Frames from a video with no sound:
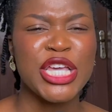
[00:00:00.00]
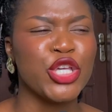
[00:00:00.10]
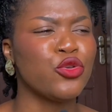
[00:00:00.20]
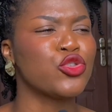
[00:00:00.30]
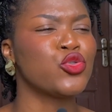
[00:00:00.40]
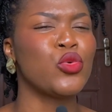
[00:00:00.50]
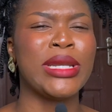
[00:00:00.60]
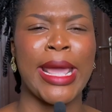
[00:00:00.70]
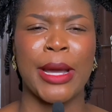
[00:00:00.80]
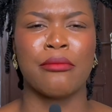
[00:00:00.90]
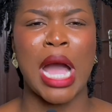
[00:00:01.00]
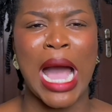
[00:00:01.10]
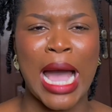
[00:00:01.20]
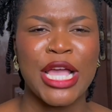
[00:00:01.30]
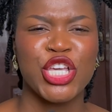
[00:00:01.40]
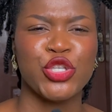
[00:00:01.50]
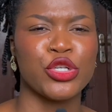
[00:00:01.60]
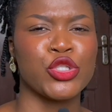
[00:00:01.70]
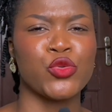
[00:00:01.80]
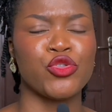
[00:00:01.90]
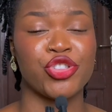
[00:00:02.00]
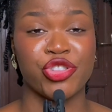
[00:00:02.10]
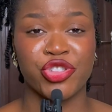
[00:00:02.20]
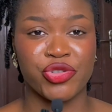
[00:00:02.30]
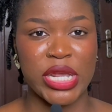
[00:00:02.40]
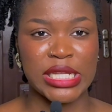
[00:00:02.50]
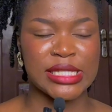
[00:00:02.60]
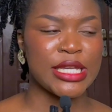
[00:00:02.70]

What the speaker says: You're so lepa, you're so straight.